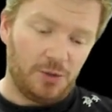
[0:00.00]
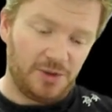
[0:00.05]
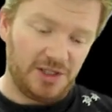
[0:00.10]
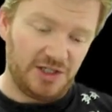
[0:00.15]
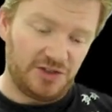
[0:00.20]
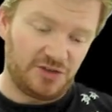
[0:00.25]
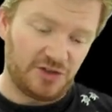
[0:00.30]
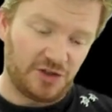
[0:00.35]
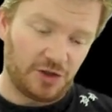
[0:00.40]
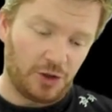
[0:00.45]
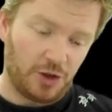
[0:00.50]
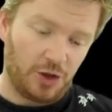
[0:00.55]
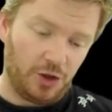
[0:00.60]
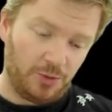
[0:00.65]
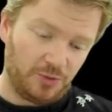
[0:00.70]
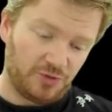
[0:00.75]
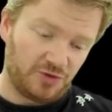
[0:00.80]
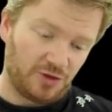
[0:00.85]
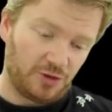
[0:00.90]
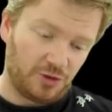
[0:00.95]
We need to know
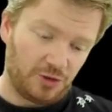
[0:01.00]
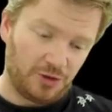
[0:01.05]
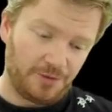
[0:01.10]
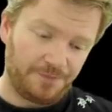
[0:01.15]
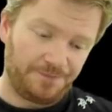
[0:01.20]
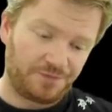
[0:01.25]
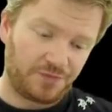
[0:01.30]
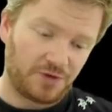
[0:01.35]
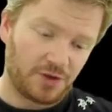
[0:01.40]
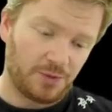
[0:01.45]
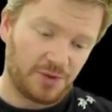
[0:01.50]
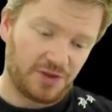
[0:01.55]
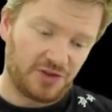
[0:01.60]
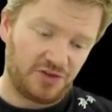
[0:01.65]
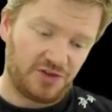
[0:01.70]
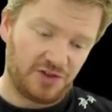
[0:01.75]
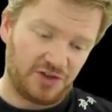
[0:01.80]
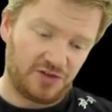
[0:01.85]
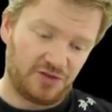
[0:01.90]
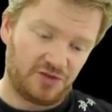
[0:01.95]
Ohm's law,
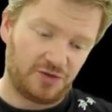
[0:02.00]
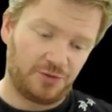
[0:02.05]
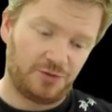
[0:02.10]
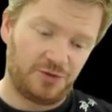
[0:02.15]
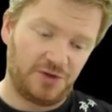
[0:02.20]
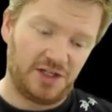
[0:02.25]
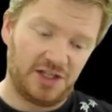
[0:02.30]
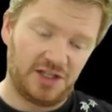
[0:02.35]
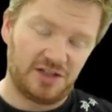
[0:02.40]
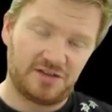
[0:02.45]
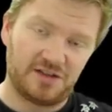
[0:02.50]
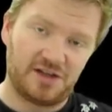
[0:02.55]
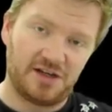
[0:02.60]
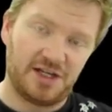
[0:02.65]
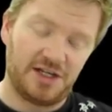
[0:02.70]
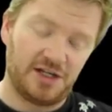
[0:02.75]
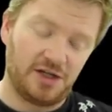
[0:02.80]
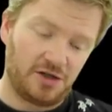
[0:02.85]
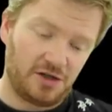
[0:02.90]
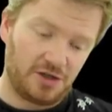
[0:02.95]
which is V is
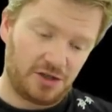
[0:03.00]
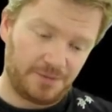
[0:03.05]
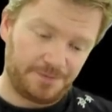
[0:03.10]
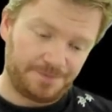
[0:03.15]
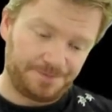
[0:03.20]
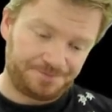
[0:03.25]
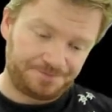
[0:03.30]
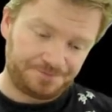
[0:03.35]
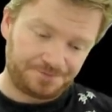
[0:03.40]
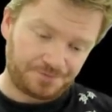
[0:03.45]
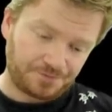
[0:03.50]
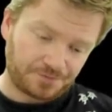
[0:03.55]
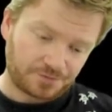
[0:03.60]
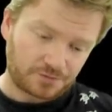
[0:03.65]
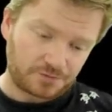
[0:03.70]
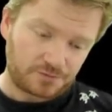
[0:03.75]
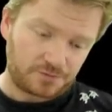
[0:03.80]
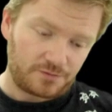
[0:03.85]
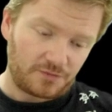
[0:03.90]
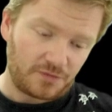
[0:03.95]
IR.
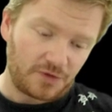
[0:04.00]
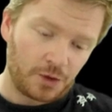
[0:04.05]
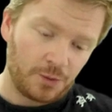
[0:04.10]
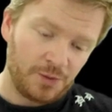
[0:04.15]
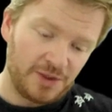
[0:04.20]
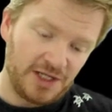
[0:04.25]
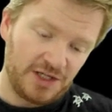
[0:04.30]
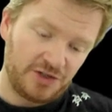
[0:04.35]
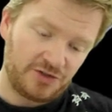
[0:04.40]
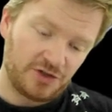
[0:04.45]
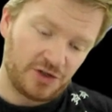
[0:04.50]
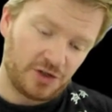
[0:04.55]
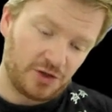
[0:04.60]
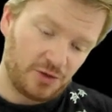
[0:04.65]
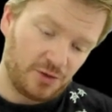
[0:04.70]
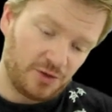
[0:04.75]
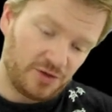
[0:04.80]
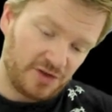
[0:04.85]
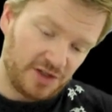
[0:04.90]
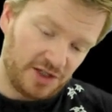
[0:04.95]
We need to
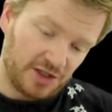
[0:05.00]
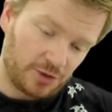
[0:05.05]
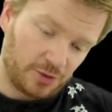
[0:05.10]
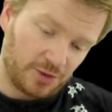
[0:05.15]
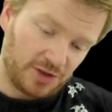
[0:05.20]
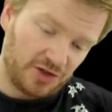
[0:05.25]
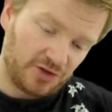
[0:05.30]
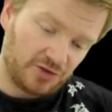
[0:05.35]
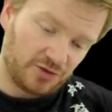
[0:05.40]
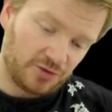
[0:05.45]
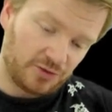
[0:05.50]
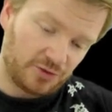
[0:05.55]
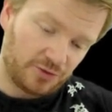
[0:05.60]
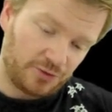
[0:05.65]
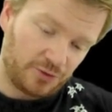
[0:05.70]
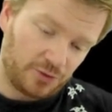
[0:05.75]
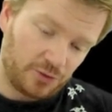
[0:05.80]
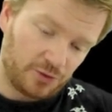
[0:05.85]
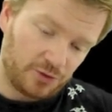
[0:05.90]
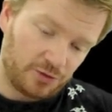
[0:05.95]
know the equation
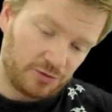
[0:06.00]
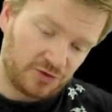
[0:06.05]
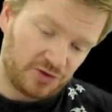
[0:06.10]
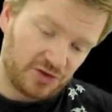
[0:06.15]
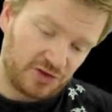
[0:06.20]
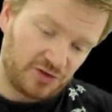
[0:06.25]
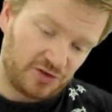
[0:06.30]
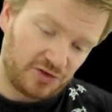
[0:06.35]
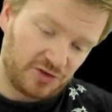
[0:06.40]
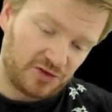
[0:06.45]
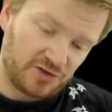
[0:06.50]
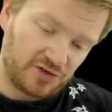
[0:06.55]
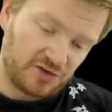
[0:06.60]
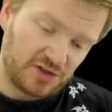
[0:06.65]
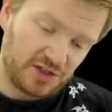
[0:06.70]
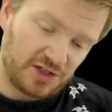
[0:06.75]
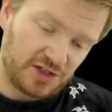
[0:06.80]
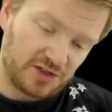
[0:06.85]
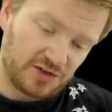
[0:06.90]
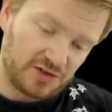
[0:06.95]
for
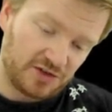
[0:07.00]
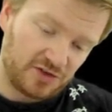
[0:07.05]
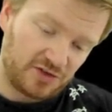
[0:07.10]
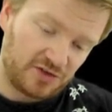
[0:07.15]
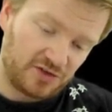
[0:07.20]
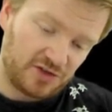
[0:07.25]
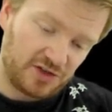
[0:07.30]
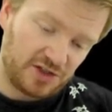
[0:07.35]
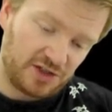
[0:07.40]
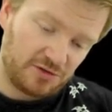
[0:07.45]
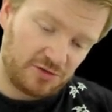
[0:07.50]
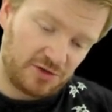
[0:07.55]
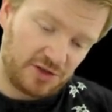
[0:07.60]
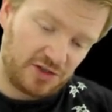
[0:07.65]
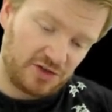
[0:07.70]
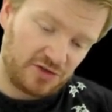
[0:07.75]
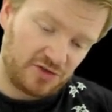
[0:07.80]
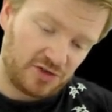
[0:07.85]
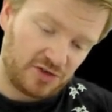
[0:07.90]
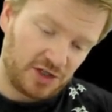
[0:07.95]
resistors in
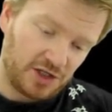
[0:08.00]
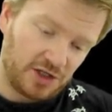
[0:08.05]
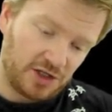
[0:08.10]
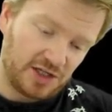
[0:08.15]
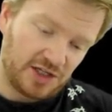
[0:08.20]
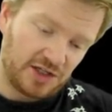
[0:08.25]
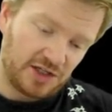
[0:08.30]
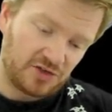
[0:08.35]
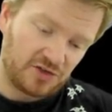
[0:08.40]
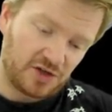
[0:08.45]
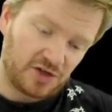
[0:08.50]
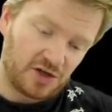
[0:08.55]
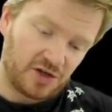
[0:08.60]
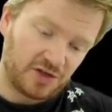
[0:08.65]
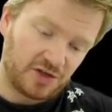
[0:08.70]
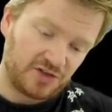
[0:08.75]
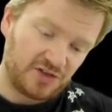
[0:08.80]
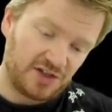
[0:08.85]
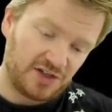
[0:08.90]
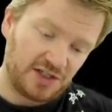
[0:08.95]
series is
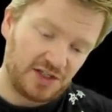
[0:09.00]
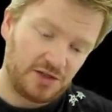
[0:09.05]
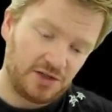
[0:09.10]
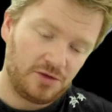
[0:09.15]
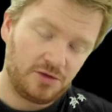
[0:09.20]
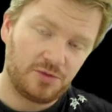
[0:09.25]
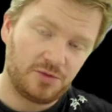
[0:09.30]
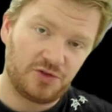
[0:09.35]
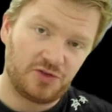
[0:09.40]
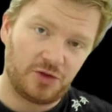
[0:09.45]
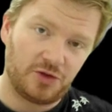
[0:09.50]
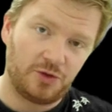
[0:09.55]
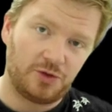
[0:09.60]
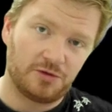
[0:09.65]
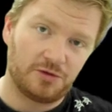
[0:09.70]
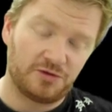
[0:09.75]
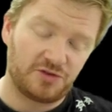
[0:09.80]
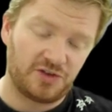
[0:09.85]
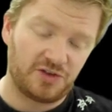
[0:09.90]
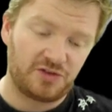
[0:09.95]
RT,
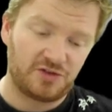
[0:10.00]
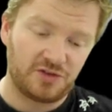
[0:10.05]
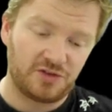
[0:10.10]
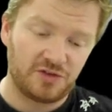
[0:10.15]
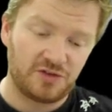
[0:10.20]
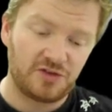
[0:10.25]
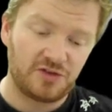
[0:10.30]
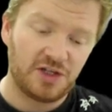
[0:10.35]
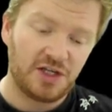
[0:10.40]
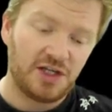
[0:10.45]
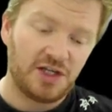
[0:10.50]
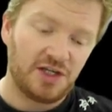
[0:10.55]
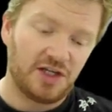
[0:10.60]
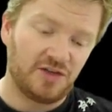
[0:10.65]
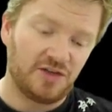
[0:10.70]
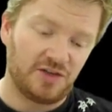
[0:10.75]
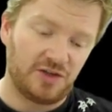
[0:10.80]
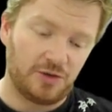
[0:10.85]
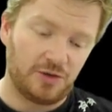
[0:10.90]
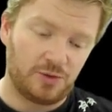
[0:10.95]
total resistance,
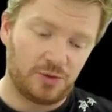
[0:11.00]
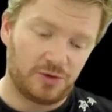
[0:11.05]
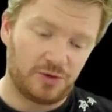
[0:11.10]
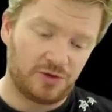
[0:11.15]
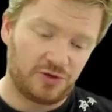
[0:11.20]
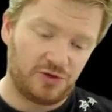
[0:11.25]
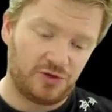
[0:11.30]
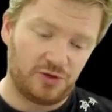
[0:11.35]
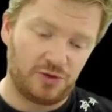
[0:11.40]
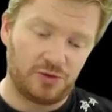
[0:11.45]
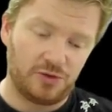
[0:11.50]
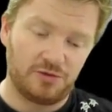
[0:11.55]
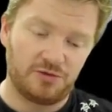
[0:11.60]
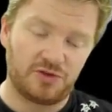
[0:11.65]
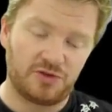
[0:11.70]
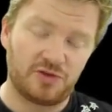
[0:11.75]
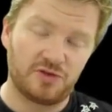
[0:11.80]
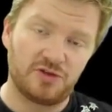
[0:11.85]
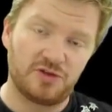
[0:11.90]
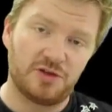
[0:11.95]
is equal to the
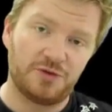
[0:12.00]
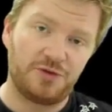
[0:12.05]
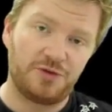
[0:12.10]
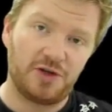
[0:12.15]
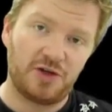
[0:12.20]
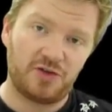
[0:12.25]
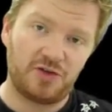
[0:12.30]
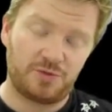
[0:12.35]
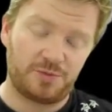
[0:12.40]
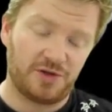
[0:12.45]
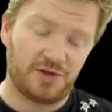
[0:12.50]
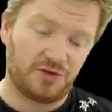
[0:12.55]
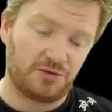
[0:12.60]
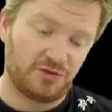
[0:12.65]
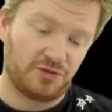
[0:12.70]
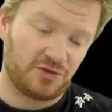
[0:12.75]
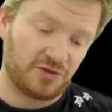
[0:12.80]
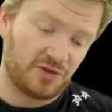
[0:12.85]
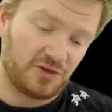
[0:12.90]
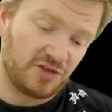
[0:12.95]
resistance of the first plus
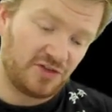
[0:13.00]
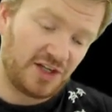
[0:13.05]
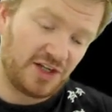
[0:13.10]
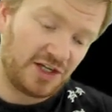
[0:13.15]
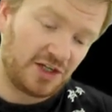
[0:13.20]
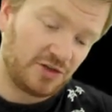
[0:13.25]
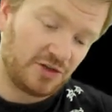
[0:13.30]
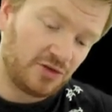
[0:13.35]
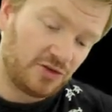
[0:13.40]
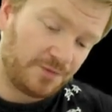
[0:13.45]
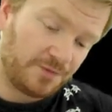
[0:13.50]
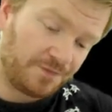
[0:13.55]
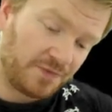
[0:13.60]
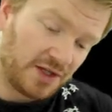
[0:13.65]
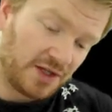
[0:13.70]
the resistance of the second.